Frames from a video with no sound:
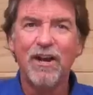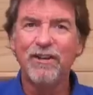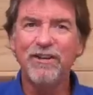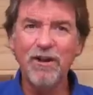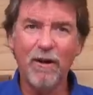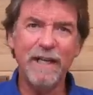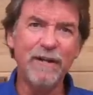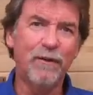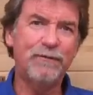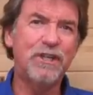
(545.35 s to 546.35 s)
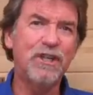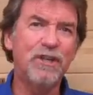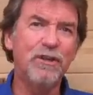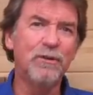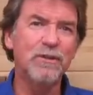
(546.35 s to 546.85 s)
not enough to
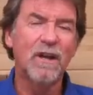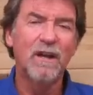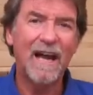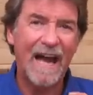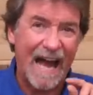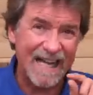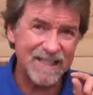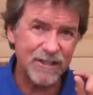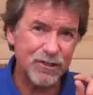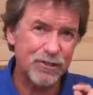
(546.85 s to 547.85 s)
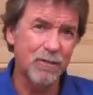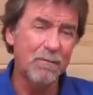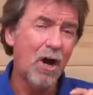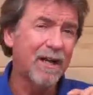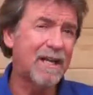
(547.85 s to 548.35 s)
use as
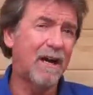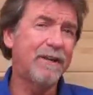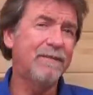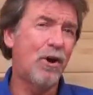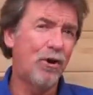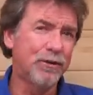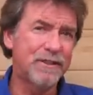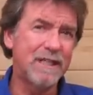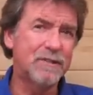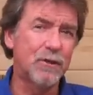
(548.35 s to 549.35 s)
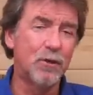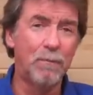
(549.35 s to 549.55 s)
some kind of hunting tool,